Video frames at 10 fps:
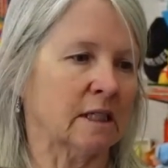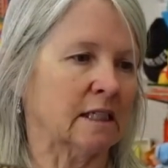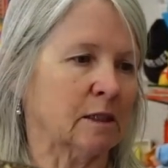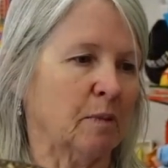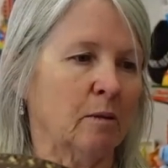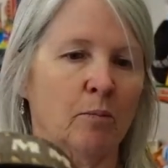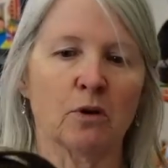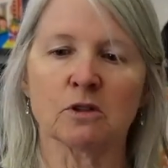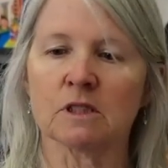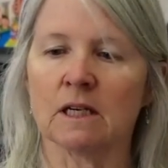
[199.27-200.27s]
It's been
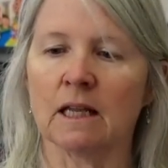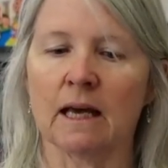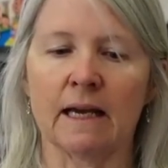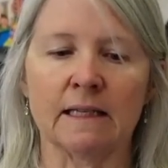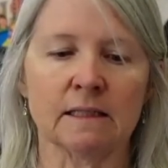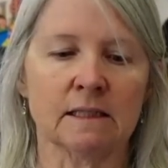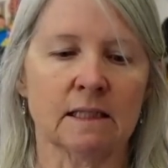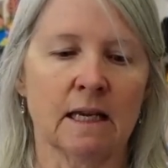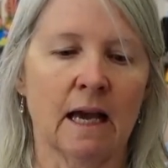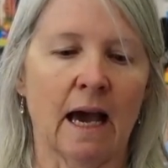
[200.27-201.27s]
personalized.
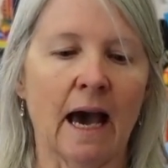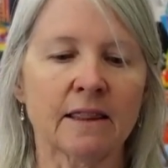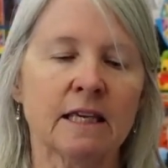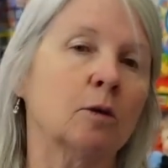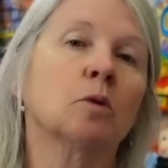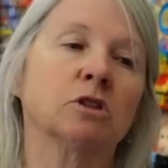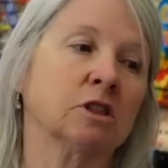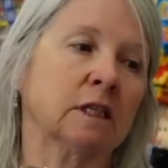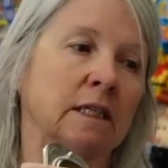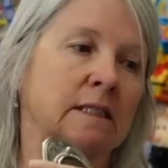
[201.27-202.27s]
I think we're
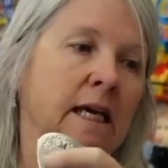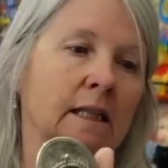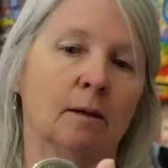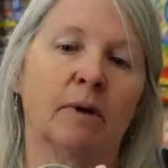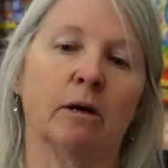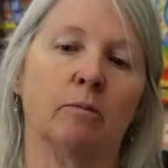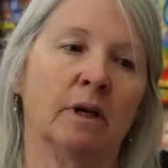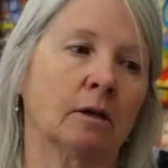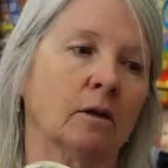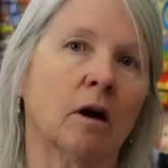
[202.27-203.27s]
just going to take the belt
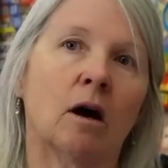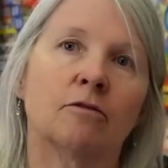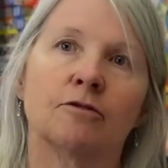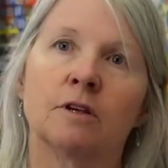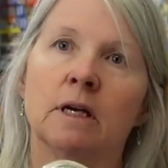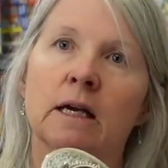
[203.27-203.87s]
buckle off.